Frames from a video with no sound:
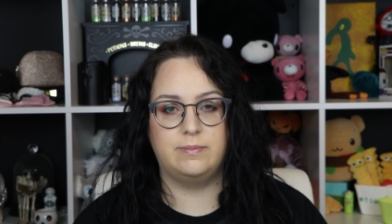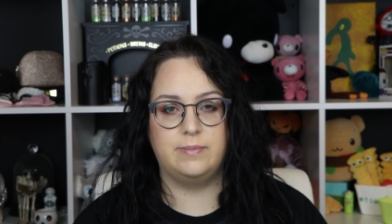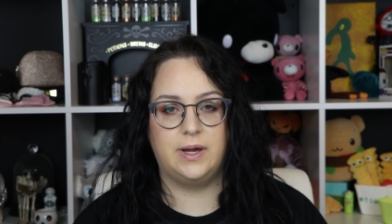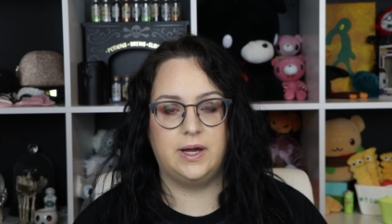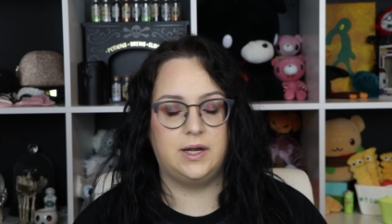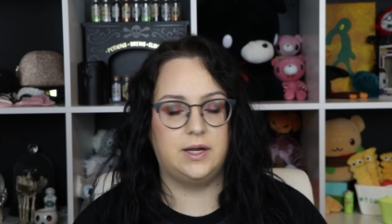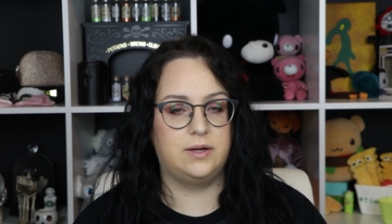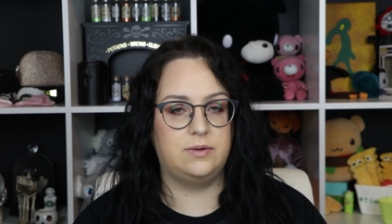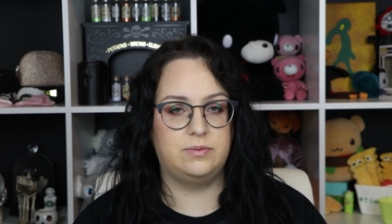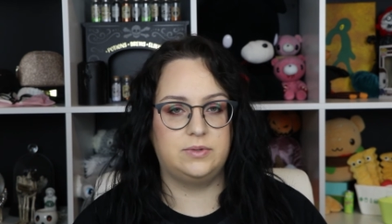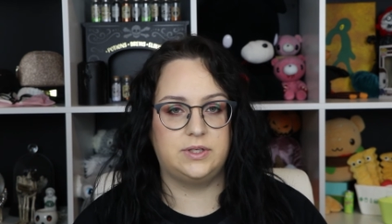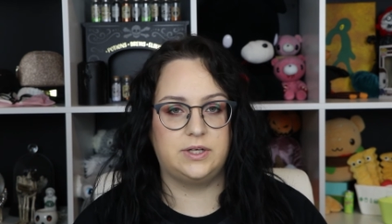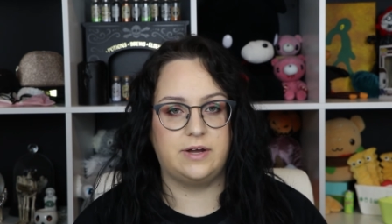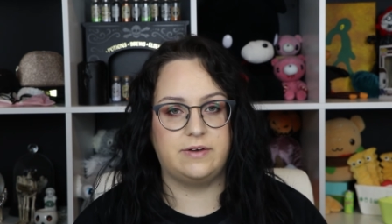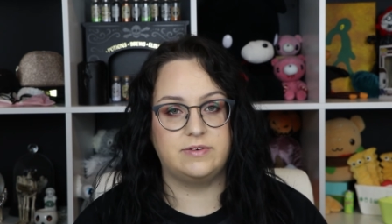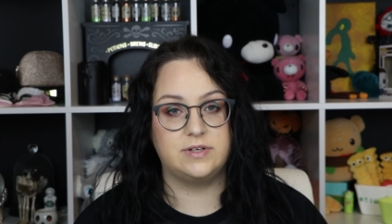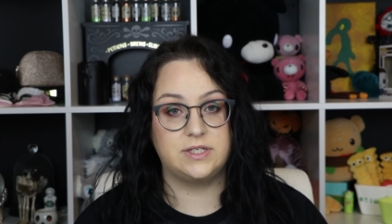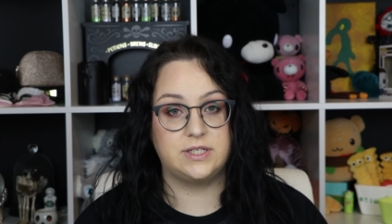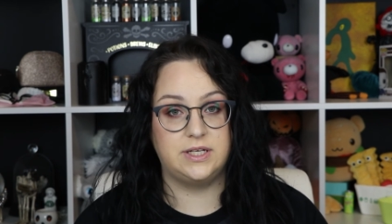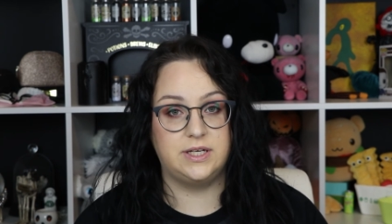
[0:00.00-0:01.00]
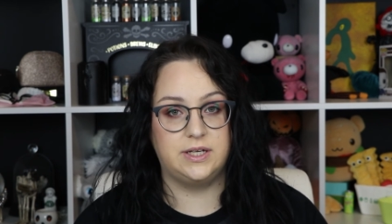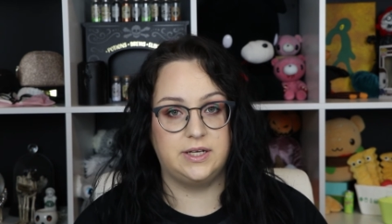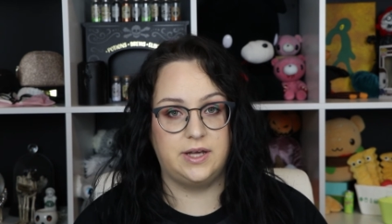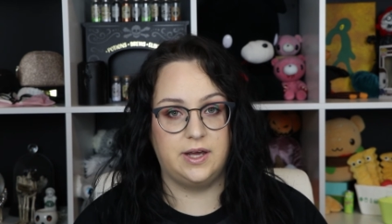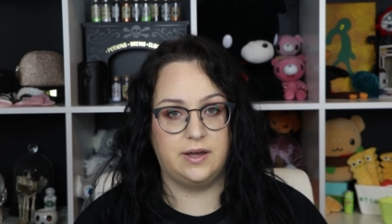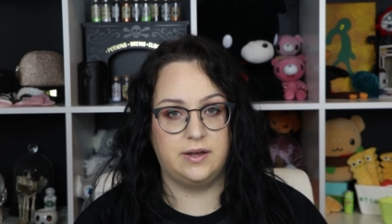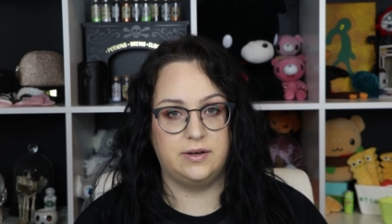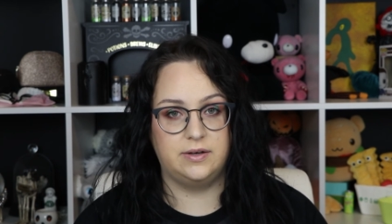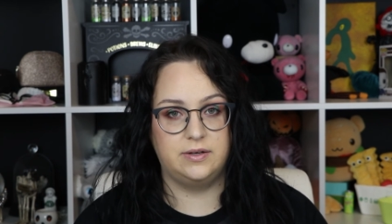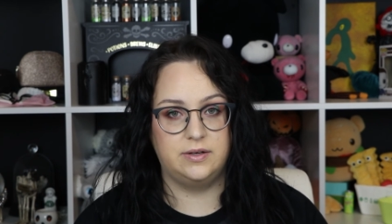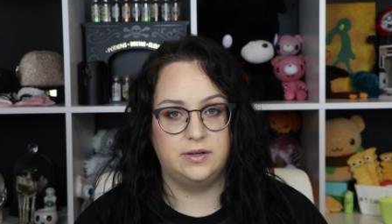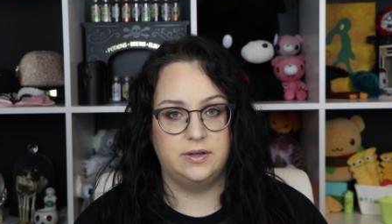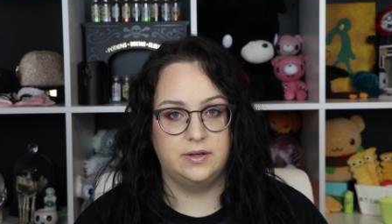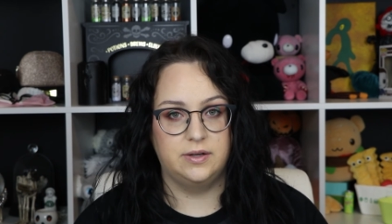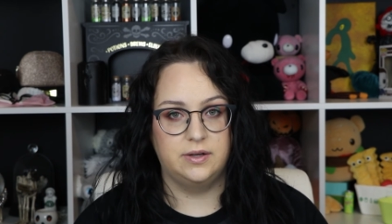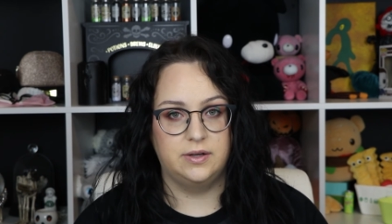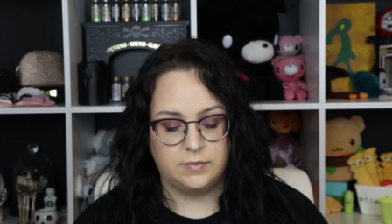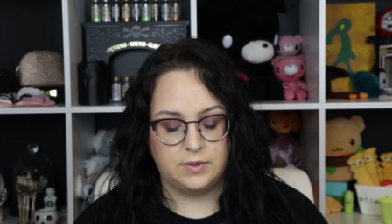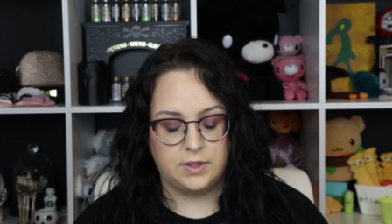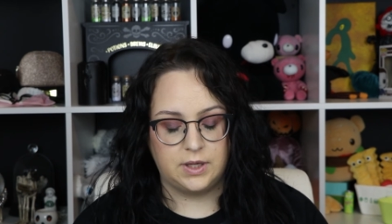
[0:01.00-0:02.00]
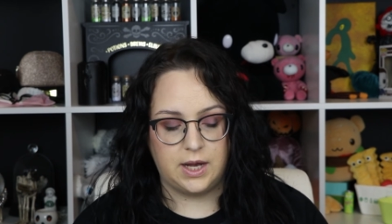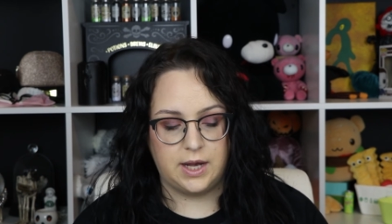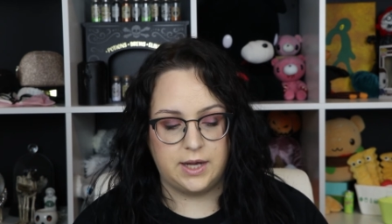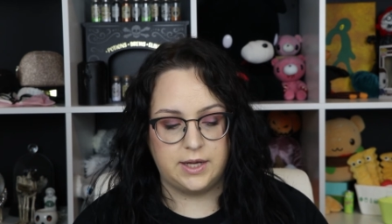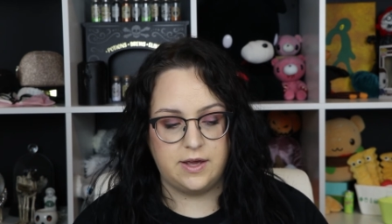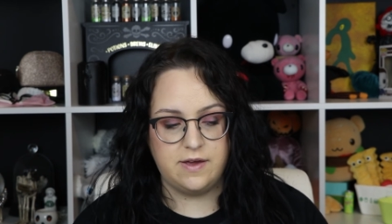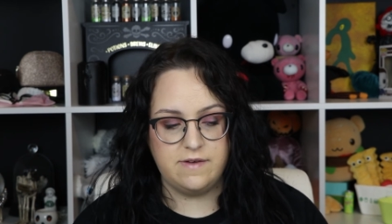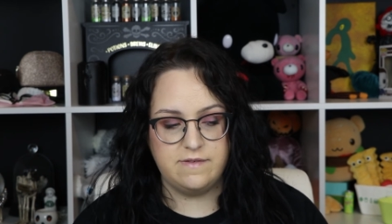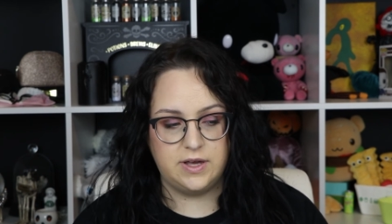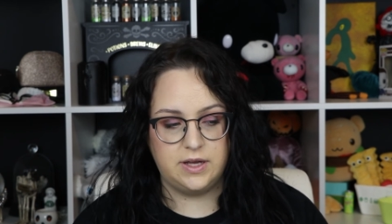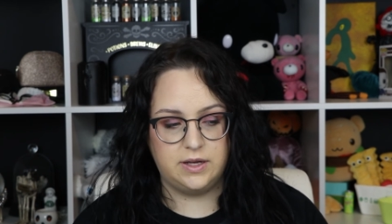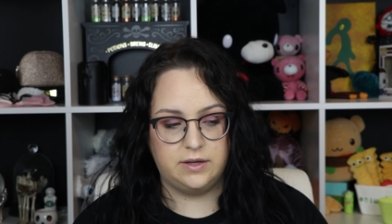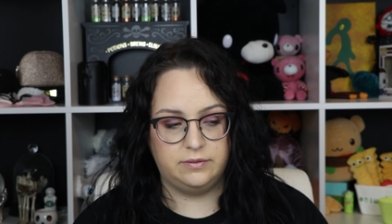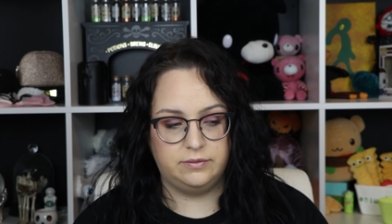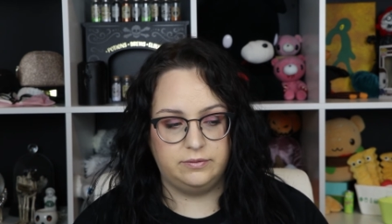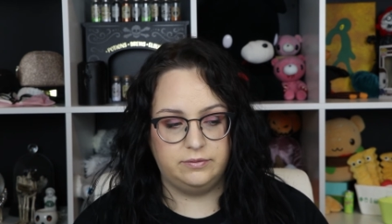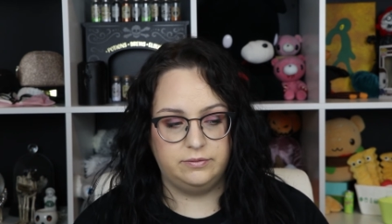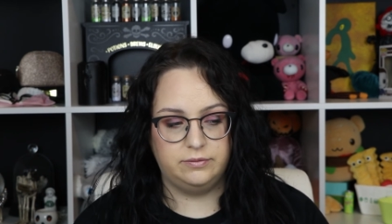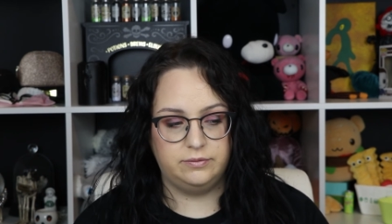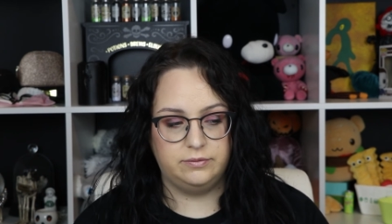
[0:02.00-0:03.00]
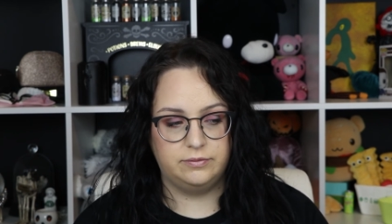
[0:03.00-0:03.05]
met and will never see again. I give in.